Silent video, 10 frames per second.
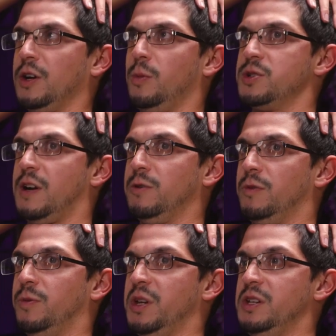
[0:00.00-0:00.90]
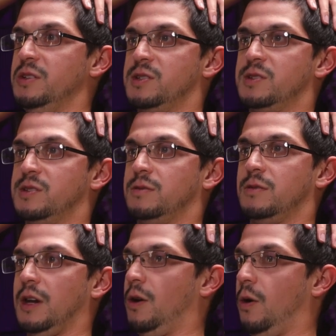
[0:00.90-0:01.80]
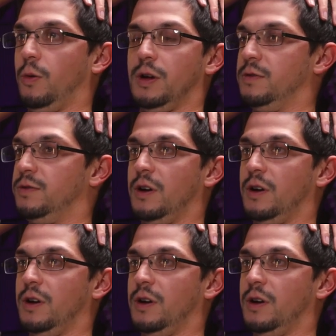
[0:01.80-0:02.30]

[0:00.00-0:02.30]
feel like almost everyone from the East, they don't give a